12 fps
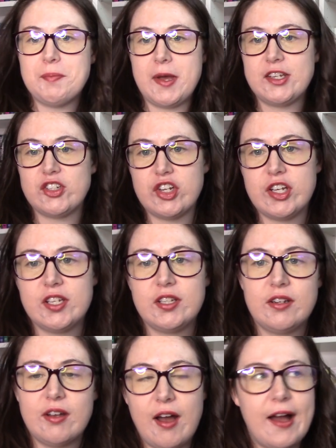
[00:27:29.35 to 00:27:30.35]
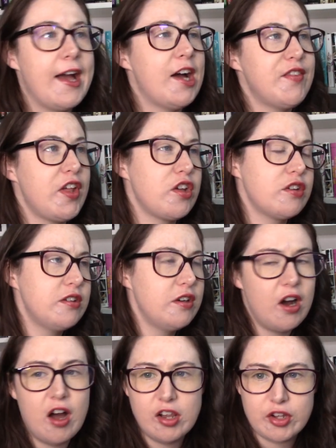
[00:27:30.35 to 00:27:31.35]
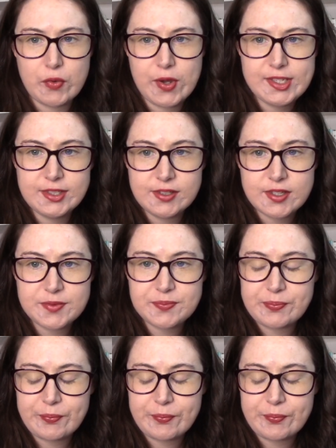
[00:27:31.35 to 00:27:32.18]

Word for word: mention I have other Harlequins.